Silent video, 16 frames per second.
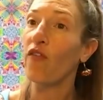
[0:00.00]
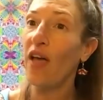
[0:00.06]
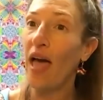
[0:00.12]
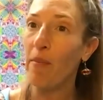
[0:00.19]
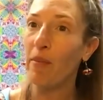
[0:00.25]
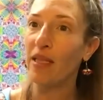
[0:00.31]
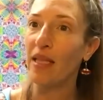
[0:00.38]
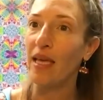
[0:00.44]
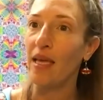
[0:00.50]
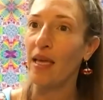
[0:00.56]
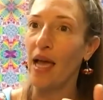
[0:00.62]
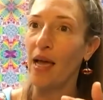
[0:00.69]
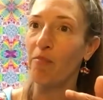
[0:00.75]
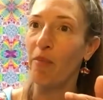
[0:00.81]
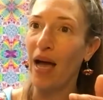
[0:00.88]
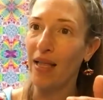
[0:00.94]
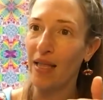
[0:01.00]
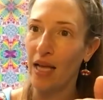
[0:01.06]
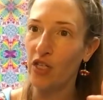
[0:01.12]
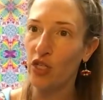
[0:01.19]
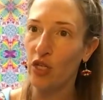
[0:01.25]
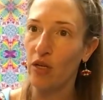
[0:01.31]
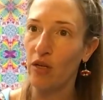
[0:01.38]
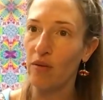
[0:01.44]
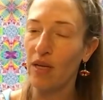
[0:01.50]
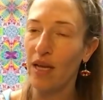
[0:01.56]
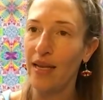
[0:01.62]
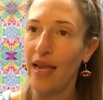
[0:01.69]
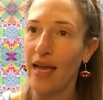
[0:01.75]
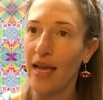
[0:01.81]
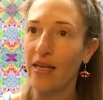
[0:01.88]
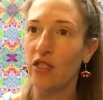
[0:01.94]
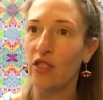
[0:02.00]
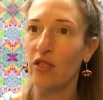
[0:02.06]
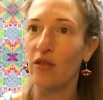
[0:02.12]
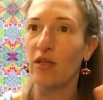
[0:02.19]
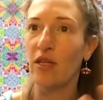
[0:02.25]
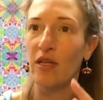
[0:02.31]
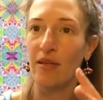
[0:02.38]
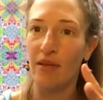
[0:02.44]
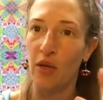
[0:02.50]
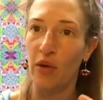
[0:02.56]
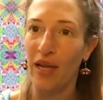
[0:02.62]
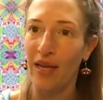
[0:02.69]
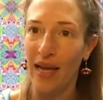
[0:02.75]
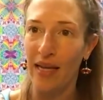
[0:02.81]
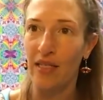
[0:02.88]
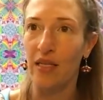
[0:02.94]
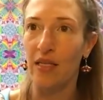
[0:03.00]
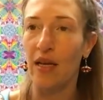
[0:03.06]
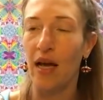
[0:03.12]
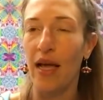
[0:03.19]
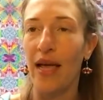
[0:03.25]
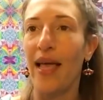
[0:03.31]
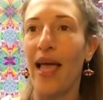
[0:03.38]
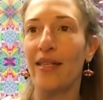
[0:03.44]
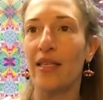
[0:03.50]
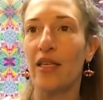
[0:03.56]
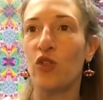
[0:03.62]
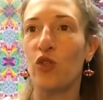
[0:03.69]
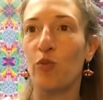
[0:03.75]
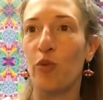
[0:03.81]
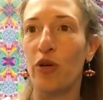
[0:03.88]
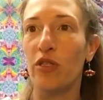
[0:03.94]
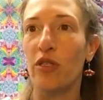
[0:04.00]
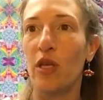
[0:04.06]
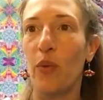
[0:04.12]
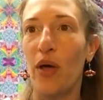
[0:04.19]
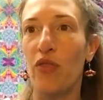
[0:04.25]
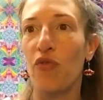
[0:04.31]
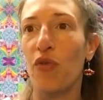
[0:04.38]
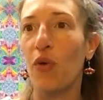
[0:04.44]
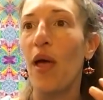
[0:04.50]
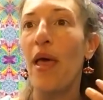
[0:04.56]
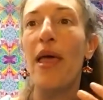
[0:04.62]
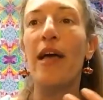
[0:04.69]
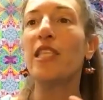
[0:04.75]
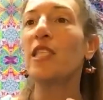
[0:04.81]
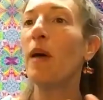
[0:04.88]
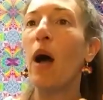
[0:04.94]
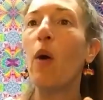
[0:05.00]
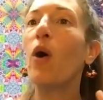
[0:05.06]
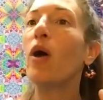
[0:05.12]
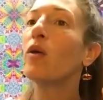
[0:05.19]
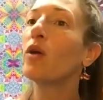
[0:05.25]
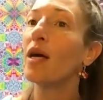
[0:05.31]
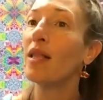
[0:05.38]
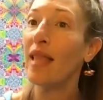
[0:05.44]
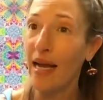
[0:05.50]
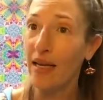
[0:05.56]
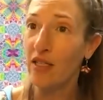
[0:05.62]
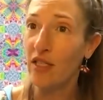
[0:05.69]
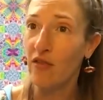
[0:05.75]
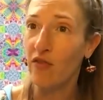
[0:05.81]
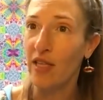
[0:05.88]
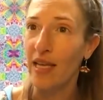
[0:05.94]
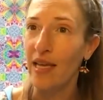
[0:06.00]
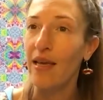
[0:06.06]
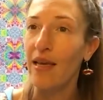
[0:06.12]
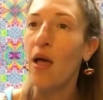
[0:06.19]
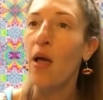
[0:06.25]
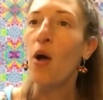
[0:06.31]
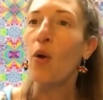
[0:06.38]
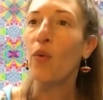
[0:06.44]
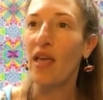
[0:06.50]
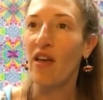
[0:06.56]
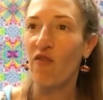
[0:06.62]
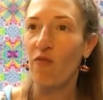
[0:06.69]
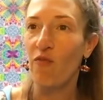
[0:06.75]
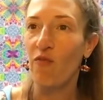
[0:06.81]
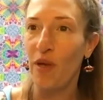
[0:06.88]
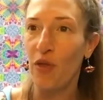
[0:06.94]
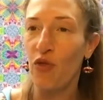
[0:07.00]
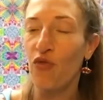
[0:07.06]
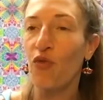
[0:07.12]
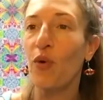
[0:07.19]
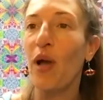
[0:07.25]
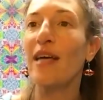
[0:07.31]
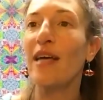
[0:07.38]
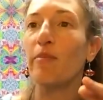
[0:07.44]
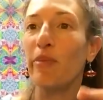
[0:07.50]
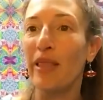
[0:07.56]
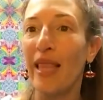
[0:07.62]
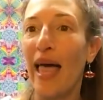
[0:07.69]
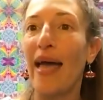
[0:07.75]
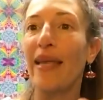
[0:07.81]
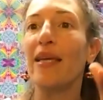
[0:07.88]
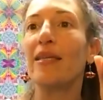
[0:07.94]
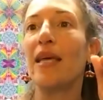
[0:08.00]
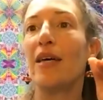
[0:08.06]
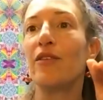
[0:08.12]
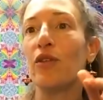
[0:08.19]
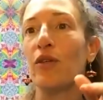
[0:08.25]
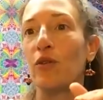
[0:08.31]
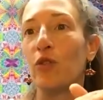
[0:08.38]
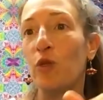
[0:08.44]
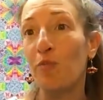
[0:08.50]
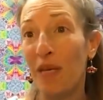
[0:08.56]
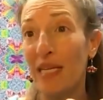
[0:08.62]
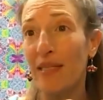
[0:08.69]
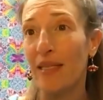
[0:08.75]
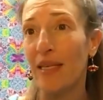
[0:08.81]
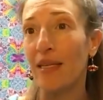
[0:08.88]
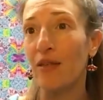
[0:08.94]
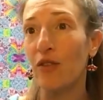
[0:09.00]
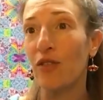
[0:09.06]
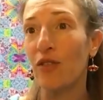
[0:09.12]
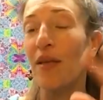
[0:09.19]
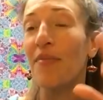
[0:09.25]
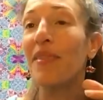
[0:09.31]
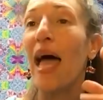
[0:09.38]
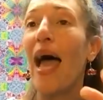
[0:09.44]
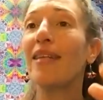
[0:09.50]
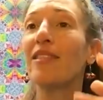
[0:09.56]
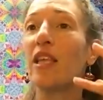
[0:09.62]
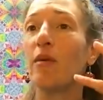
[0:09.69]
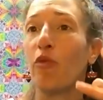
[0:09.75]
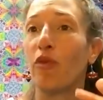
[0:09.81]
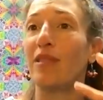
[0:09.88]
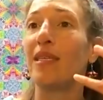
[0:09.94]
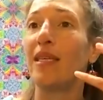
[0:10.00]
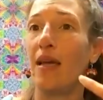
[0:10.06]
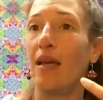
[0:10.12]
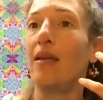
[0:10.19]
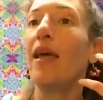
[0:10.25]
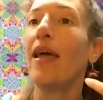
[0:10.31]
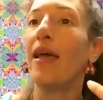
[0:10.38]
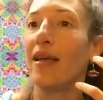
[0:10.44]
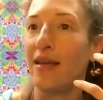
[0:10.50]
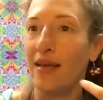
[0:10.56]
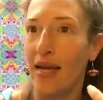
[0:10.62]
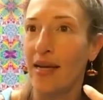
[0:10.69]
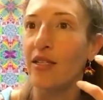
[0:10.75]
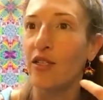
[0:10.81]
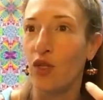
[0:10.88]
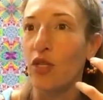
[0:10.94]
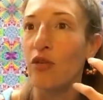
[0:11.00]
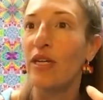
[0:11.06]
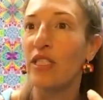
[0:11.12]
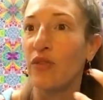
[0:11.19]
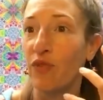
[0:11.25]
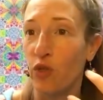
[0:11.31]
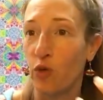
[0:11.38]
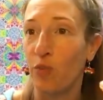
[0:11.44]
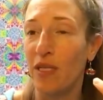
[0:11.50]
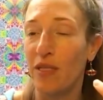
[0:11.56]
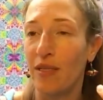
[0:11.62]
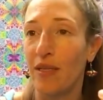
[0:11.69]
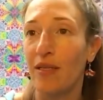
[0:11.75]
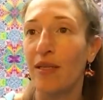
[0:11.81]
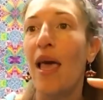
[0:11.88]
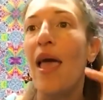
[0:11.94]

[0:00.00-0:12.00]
family and biological connected ancestors personally went through. It's about what collectively we have been through as a planet, as a species. That's what DNA connecting to the rest of your species,